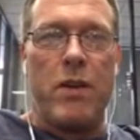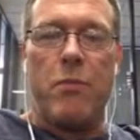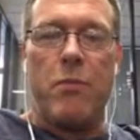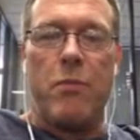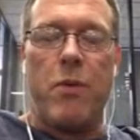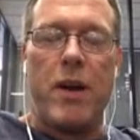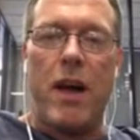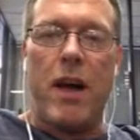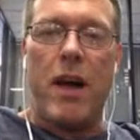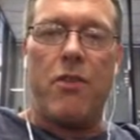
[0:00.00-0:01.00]
went to
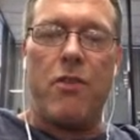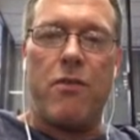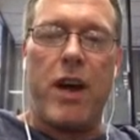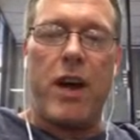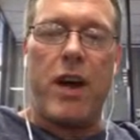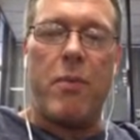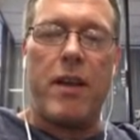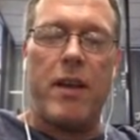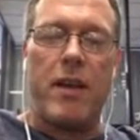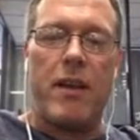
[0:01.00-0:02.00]
Palmer College of
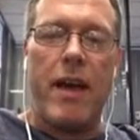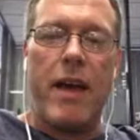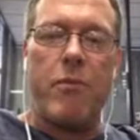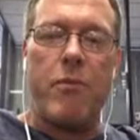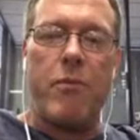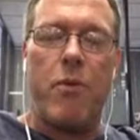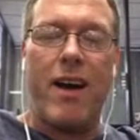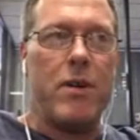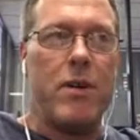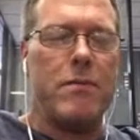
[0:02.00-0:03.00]
Chiropractic in
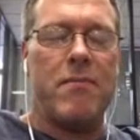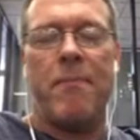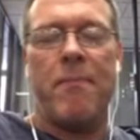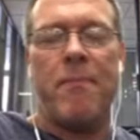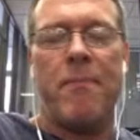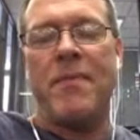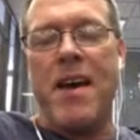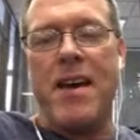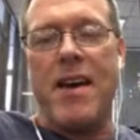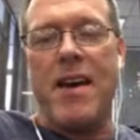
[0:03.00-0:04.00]
Davenport, Iowa,
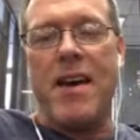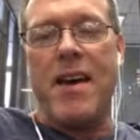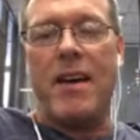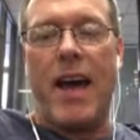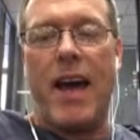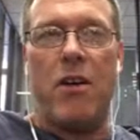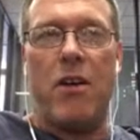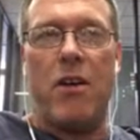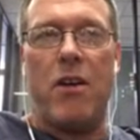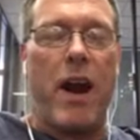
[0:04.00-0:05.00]
and
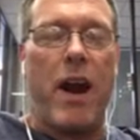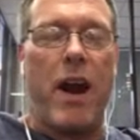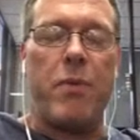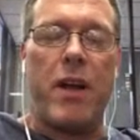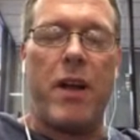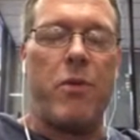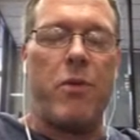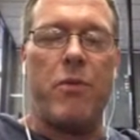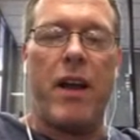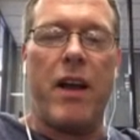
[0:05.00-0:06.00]
got out, practiced, but I
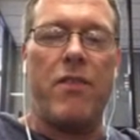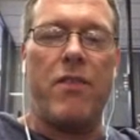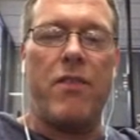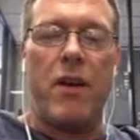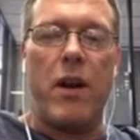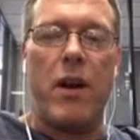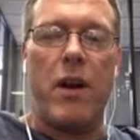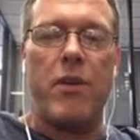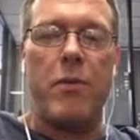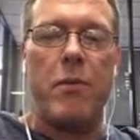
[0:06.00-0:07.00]
quickly realized that I
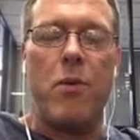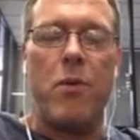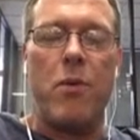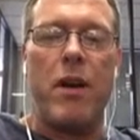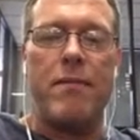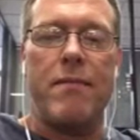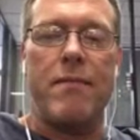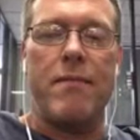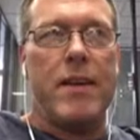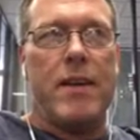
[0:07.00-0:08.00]
wanted something more, and then
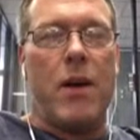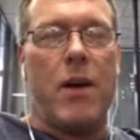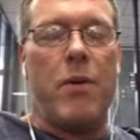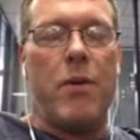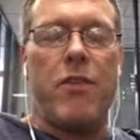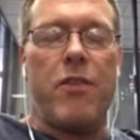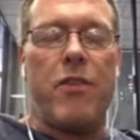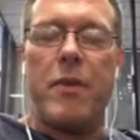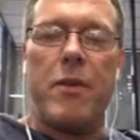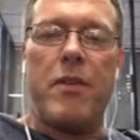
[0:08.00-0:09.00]
I wanted
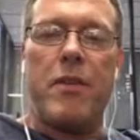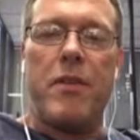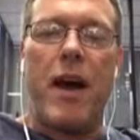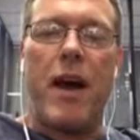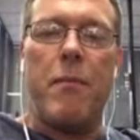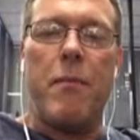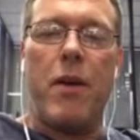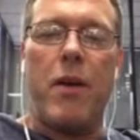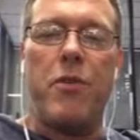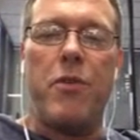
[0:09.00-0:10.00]
something that would tie
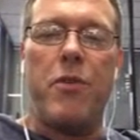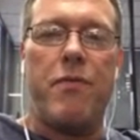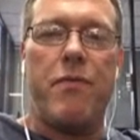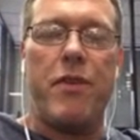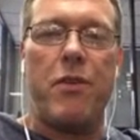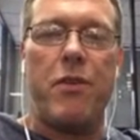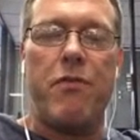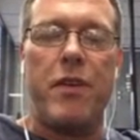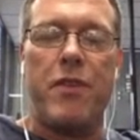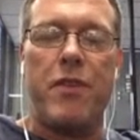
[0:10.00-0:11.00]
my roots of
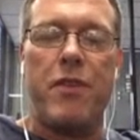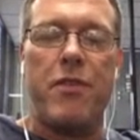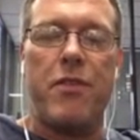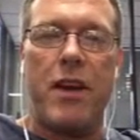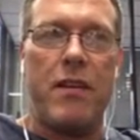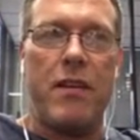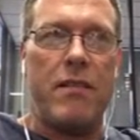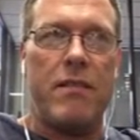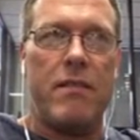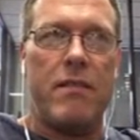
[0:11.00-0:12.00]
physical fitness
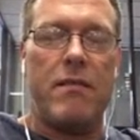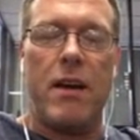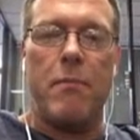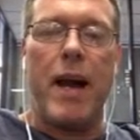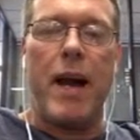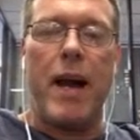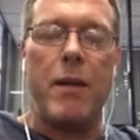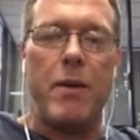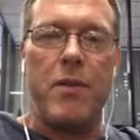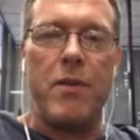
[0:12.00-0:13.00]
and
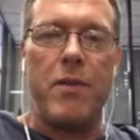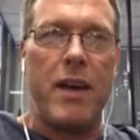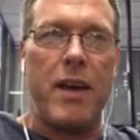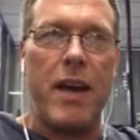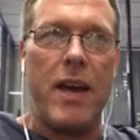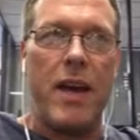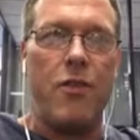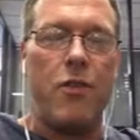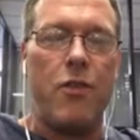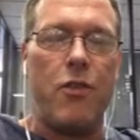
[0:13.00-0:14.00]
bodybuilding
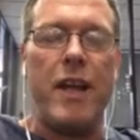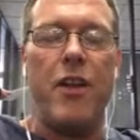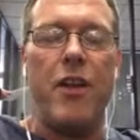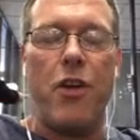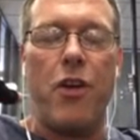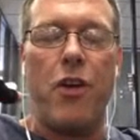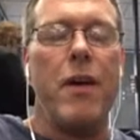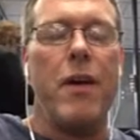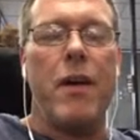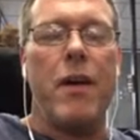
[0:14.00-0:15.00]
and just being in a
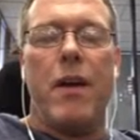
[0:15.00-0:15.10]
gym